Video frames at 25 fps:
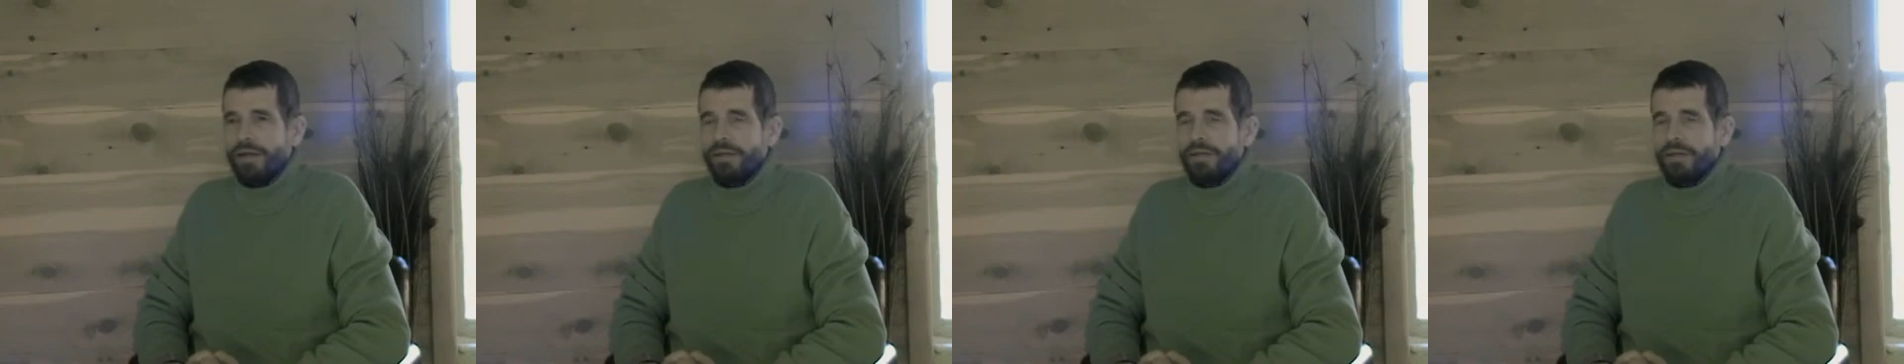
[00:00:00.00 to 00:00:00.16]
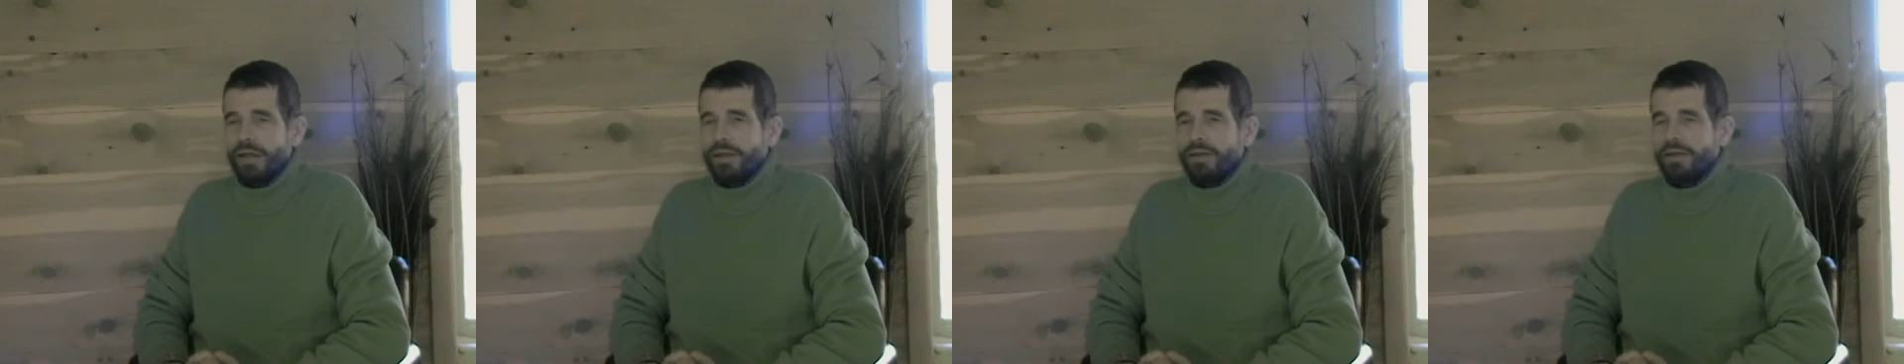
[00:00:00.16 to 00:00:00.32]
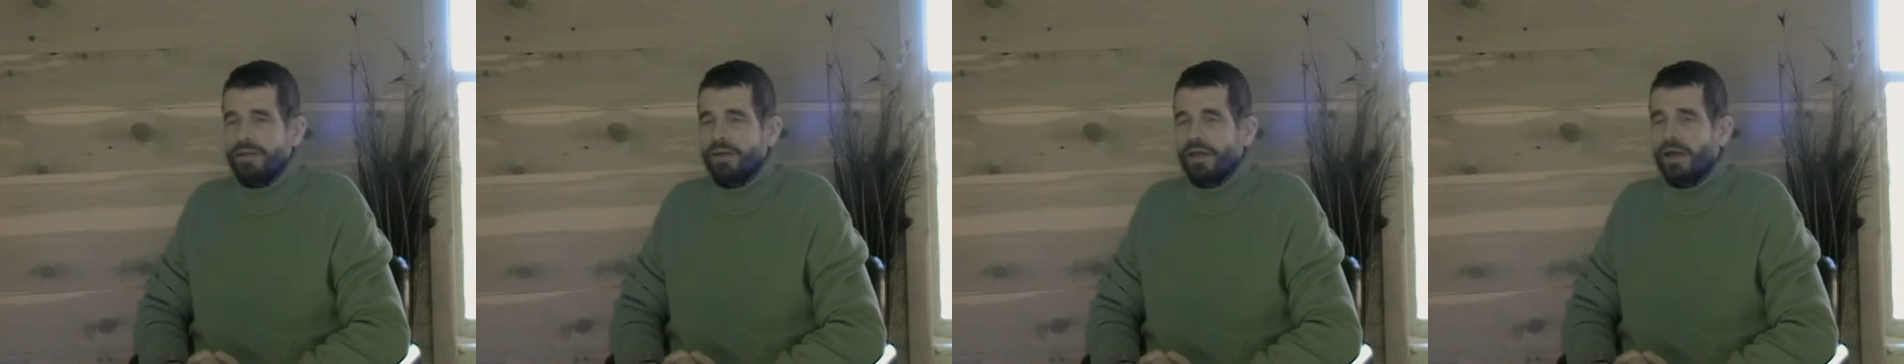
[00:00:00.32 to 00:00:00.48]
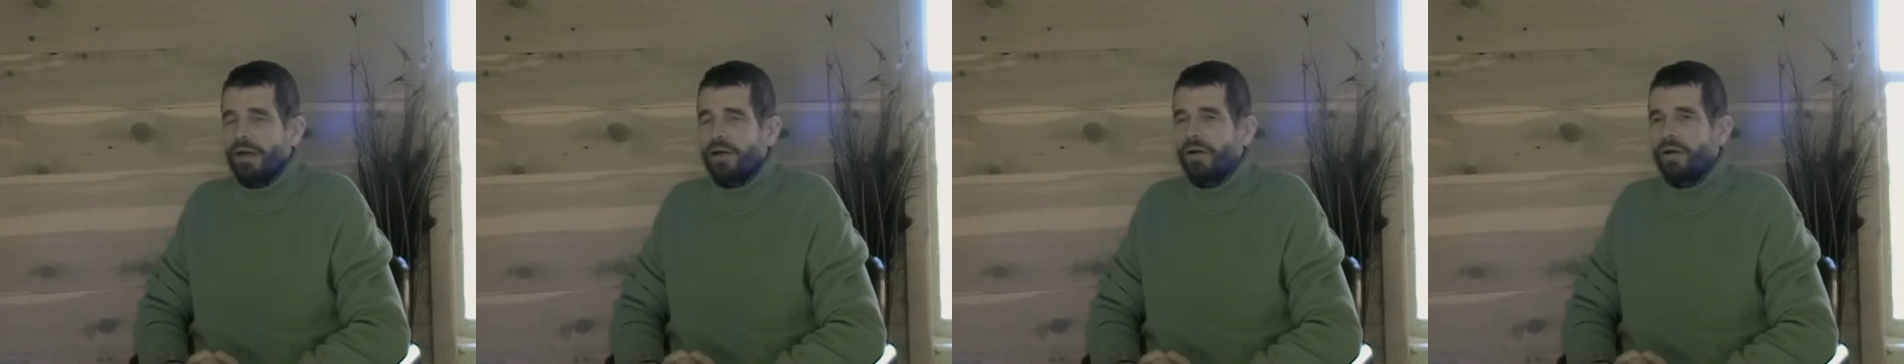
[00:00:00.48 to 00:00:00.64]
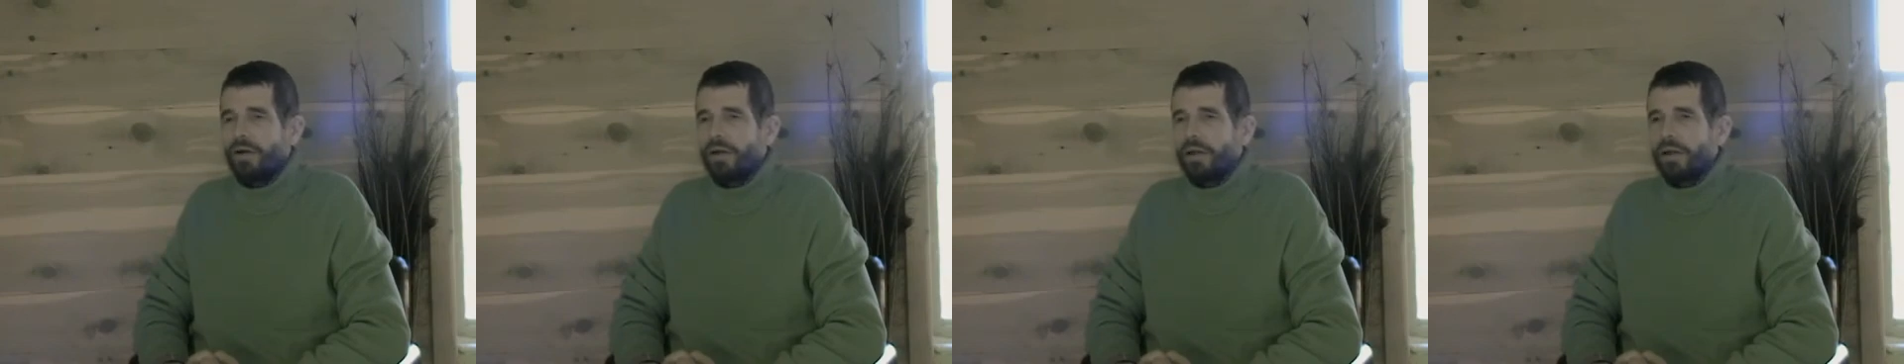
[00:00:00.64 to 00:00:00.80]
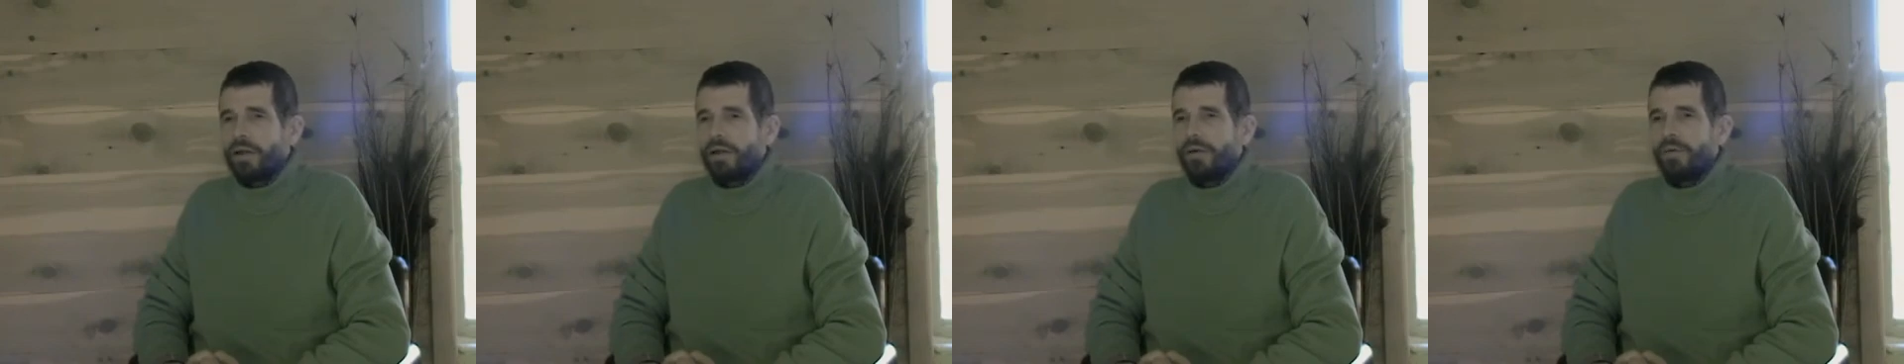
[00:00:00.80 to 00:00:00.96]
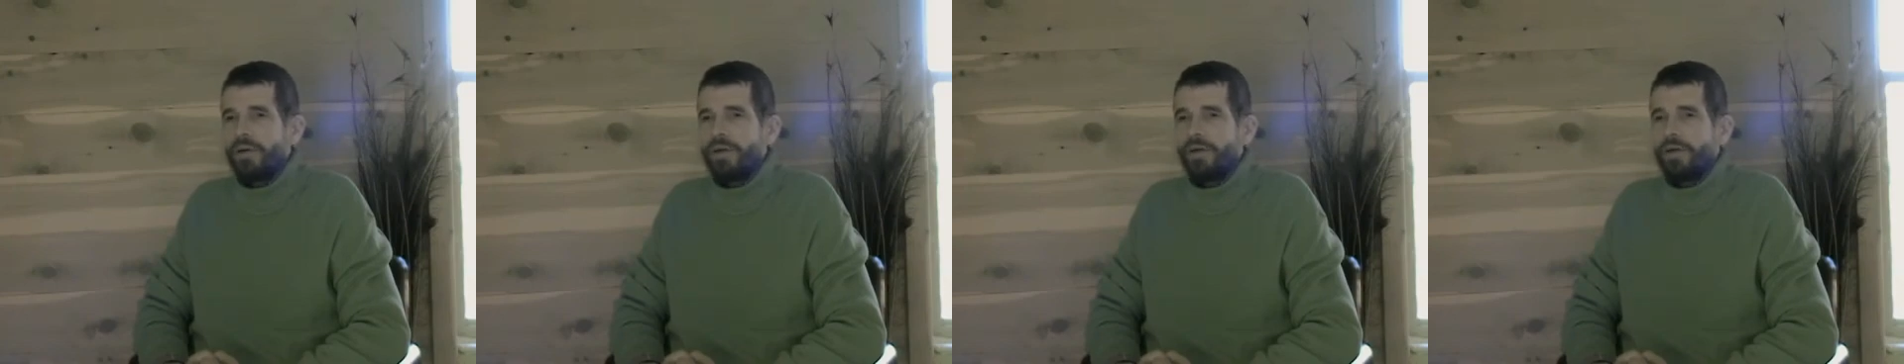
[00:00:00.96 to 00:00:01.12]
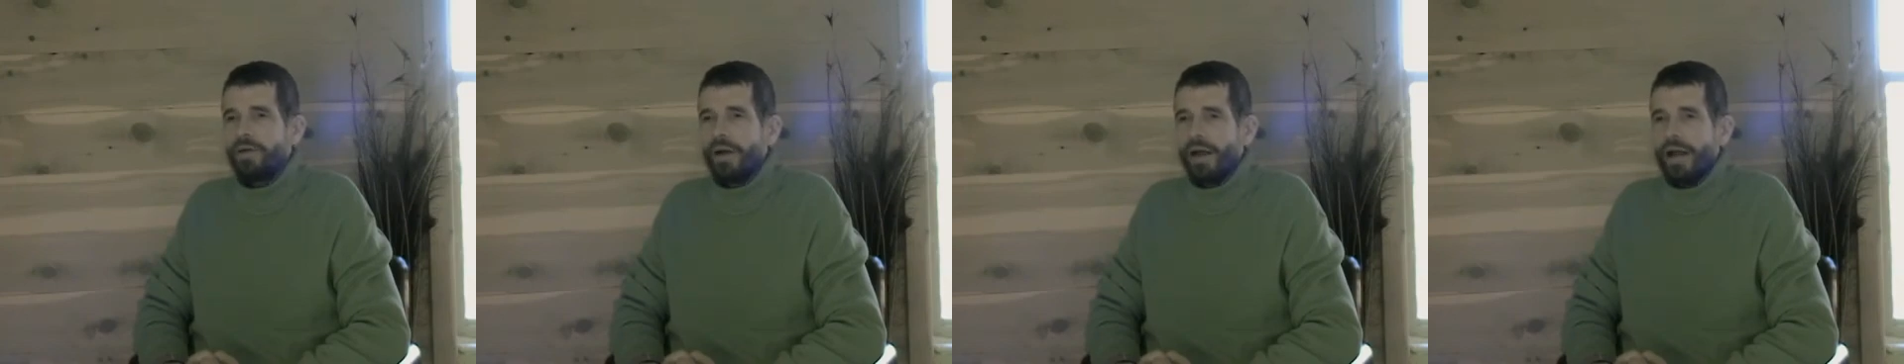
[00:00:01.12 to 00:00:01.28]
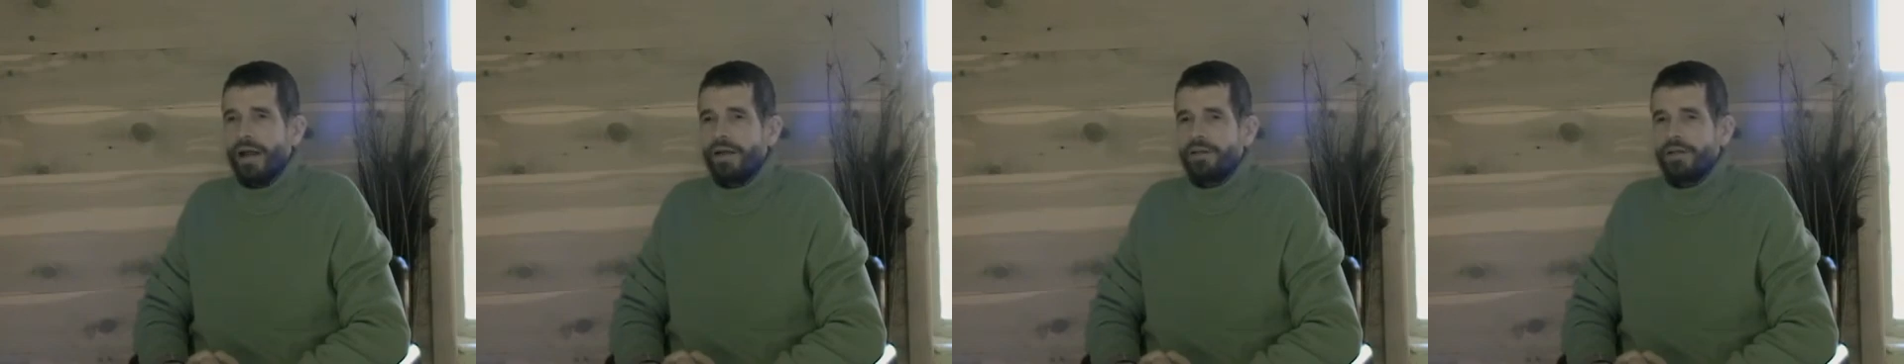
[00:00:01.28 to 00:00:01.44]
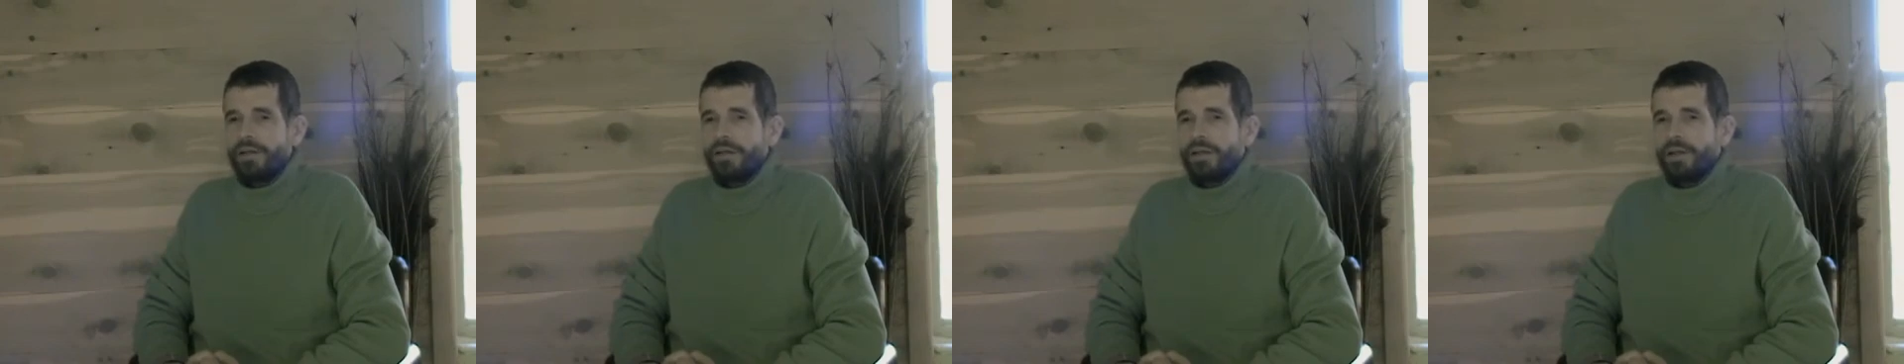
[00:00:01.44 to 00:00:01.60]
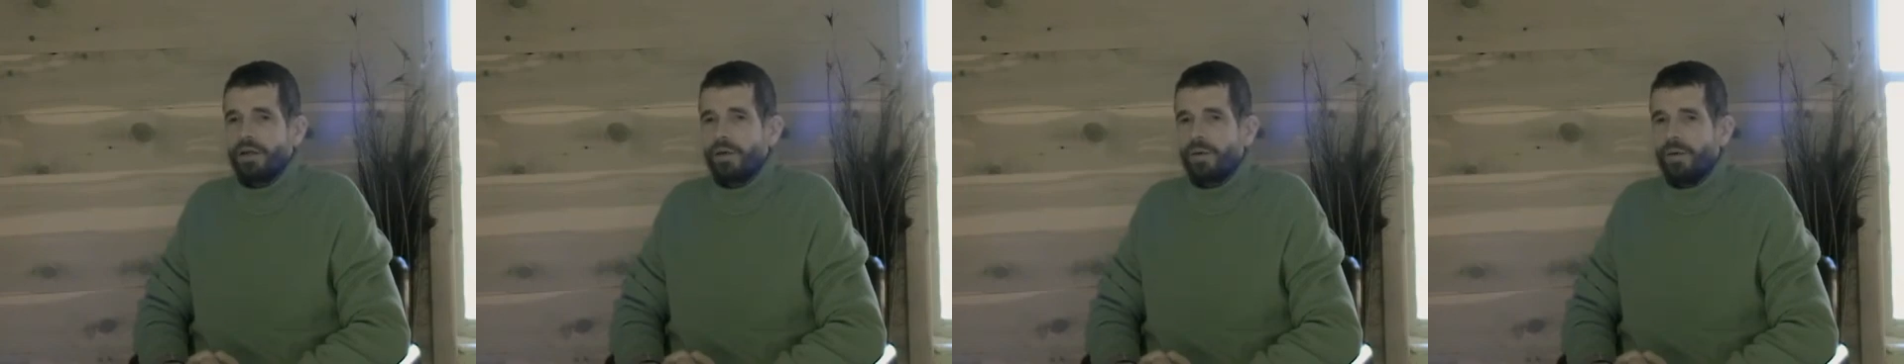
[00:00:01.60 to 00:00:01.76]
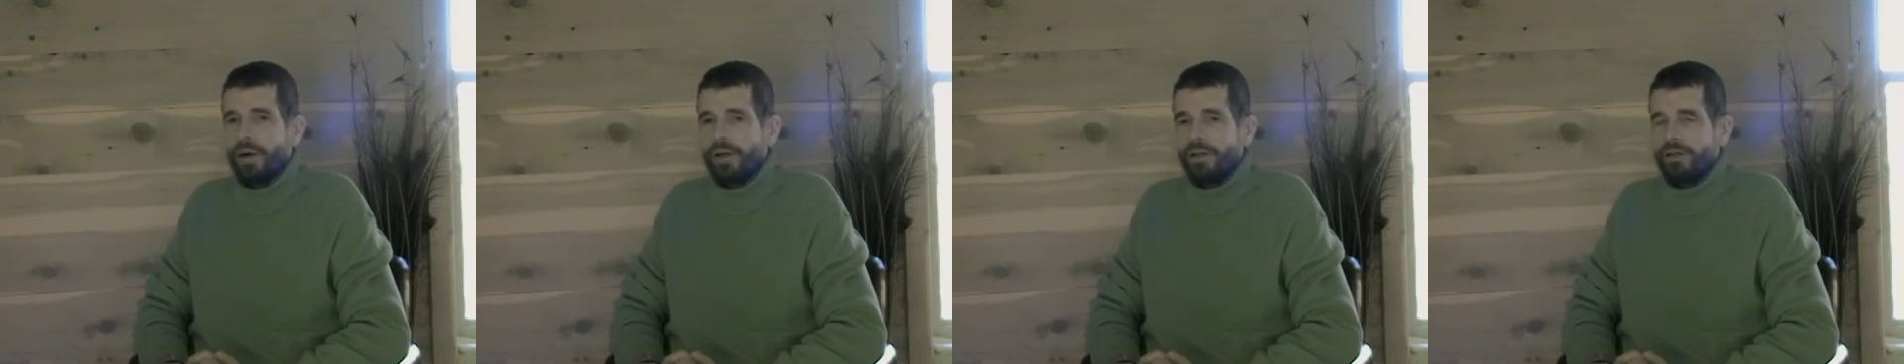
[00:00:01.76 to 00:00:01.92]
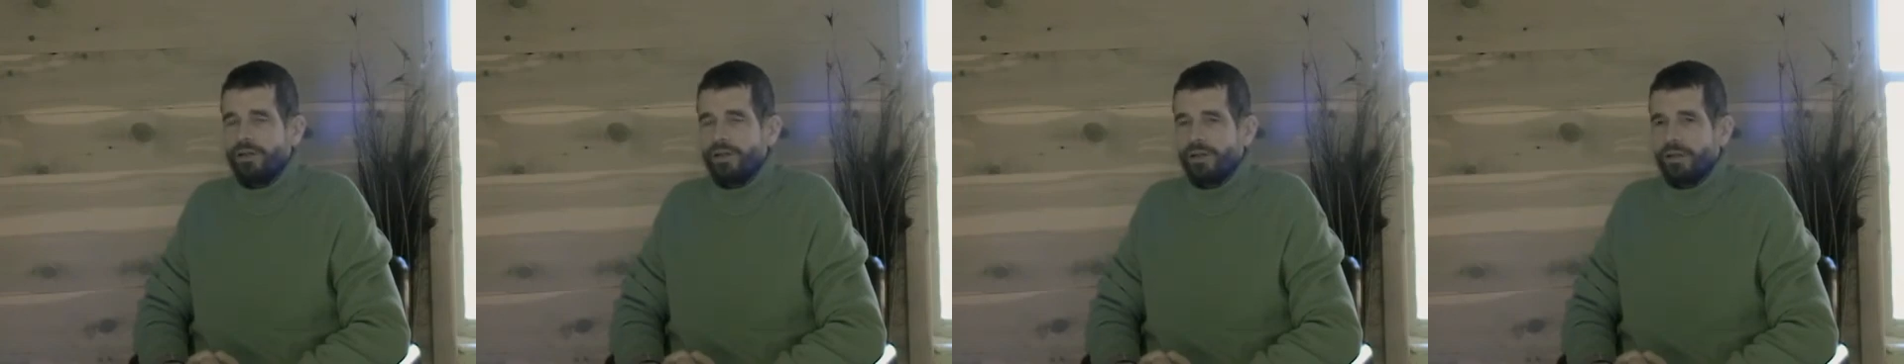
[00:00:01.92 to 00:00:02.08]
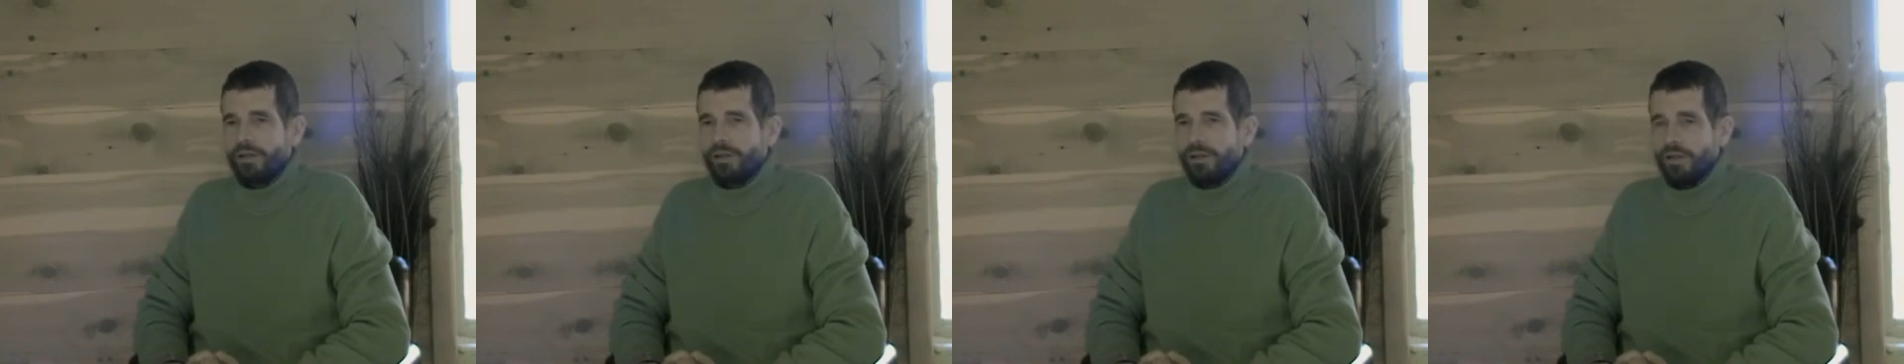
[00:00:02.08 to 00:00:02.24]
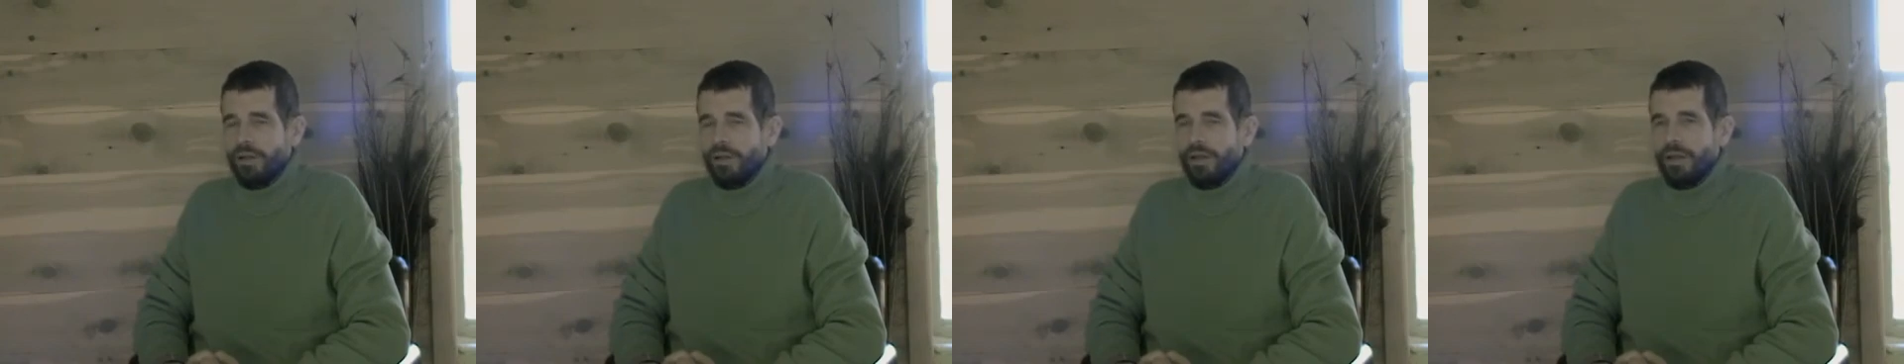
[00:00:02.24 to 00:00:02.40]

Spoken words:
As I said earlier when you were asking the question,